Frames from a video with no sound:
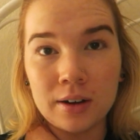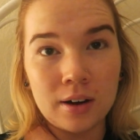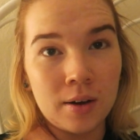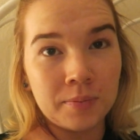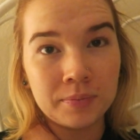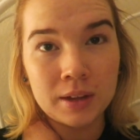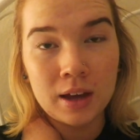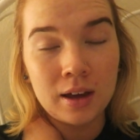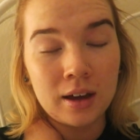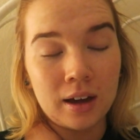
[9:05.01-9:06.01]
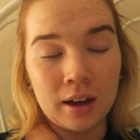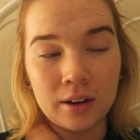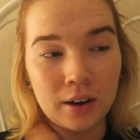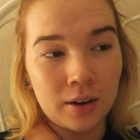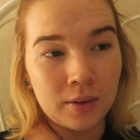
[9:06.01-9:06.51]
I don't
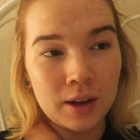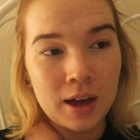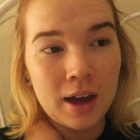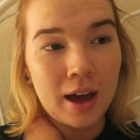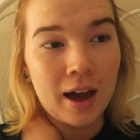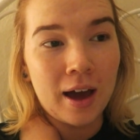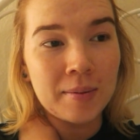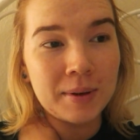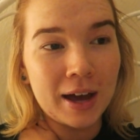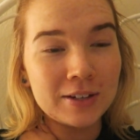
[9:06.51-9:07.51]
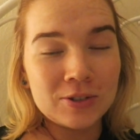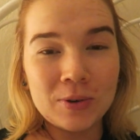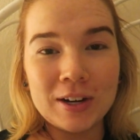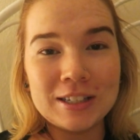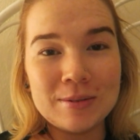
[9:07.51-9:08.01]
know. I
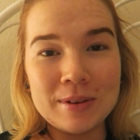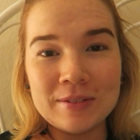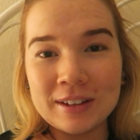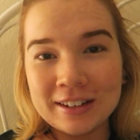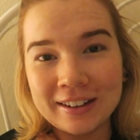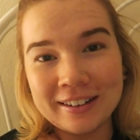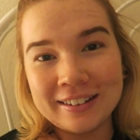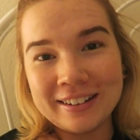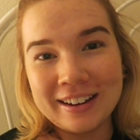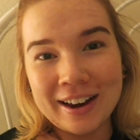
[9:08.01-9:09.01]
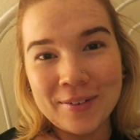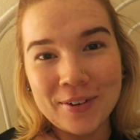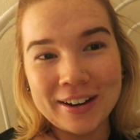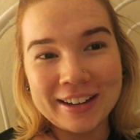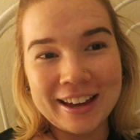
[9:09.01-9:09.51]
just want it to be VidCon, and I
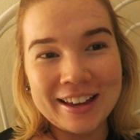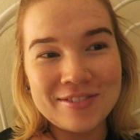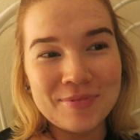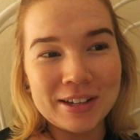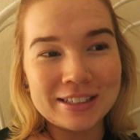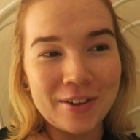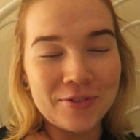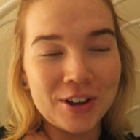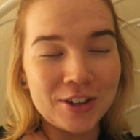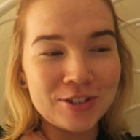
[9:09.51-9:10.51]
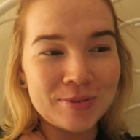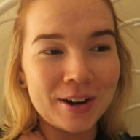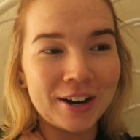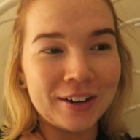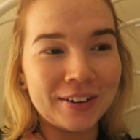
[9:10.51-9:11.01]
want to get my stuff done
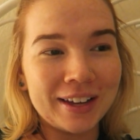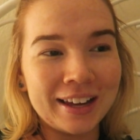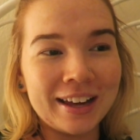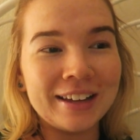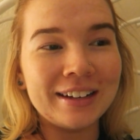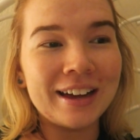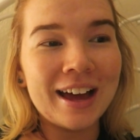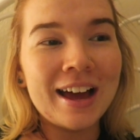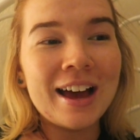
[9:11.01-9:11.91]
tomorrow, and